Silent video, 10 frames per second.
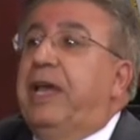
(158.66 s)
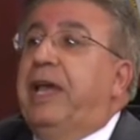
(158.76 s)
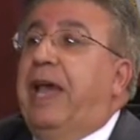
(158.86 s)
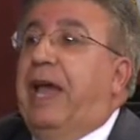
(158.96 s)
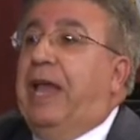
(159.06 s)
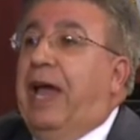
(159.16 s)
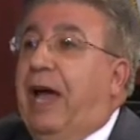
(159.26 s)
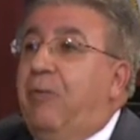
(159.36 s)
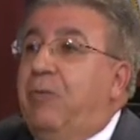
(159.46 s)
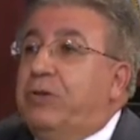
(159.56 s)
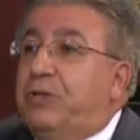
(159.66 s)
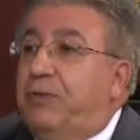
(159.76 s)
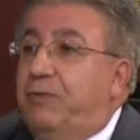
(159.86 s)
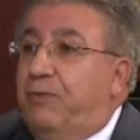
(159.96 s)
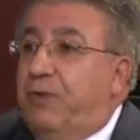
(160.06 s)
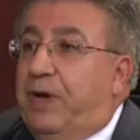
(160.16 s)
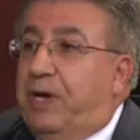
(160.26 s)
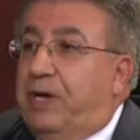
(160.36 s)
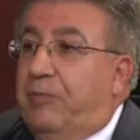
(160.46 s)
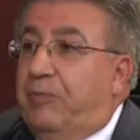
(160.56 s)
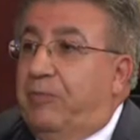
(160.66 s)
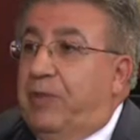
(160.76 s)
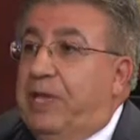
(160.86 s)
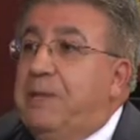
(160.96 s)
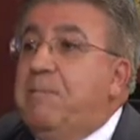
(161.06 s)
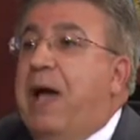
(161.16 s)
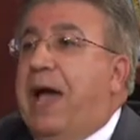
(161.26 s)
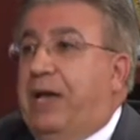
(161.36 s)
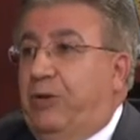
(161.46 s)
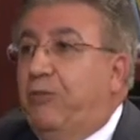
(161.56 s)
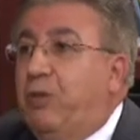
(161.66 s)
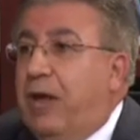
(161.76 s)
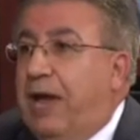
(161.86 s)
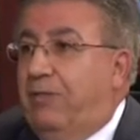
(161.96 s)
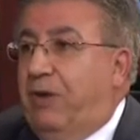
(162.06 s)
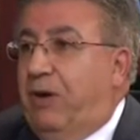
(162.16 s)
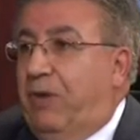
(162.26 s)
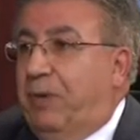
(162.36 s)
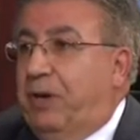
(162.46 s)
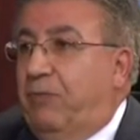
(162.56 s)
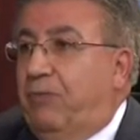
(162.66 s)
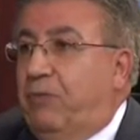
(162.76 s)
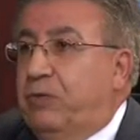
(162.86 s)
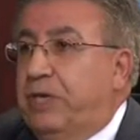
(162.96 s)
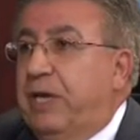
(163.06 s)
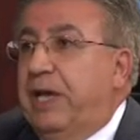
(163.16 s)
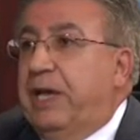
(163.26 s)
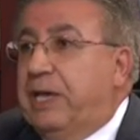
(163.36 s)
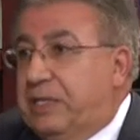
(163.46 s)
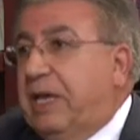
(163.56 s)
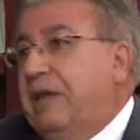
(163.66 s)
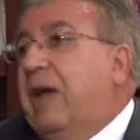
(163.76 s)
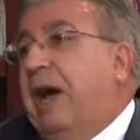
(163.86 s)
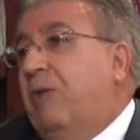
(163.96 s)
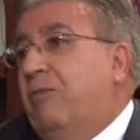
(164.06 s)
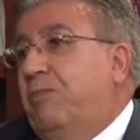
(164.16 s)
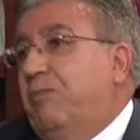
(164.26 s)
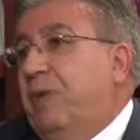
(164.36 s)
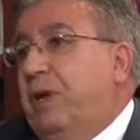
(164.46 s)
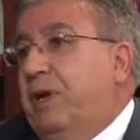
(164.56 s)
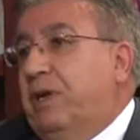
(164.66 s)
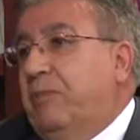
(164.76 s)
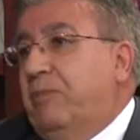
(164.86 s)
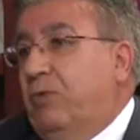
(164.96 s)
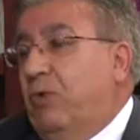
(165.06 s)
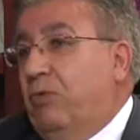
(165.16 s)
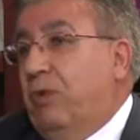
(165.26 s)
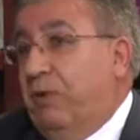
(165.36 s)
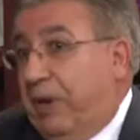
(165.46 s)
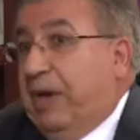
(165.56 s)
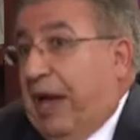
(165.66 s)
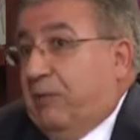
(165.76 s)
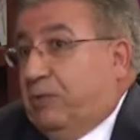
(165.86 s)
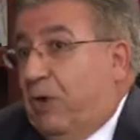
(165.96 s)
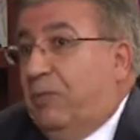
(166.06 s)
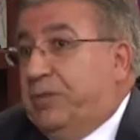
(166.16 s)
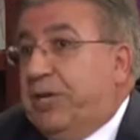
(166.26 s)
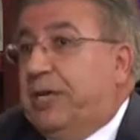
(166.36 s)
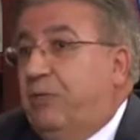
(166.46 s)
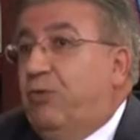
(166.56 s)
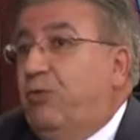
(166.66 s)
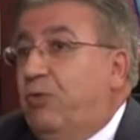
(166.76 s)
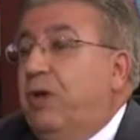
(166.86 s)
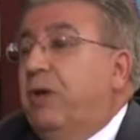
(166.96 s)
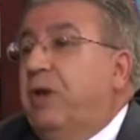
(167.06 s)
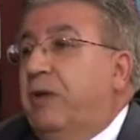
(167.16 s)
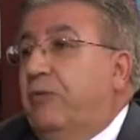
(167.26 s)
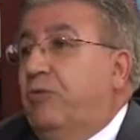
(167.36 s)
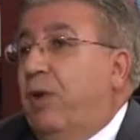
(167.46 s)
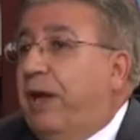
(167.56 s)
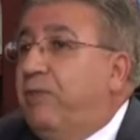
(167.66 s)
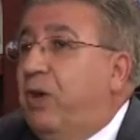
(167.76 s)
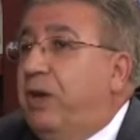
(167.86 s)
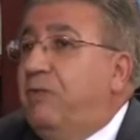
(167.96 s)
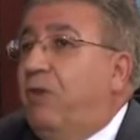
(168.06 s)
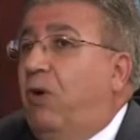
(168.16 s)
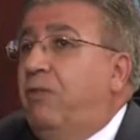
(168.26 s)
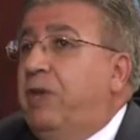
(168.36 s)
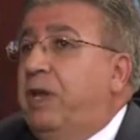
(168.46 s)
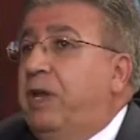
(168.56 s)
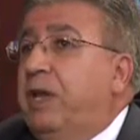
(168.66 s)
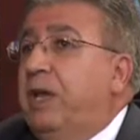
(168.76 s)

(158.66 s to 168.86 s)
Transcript: and how much of impact would have in operating force is our goal, our objective to do. And we are involved in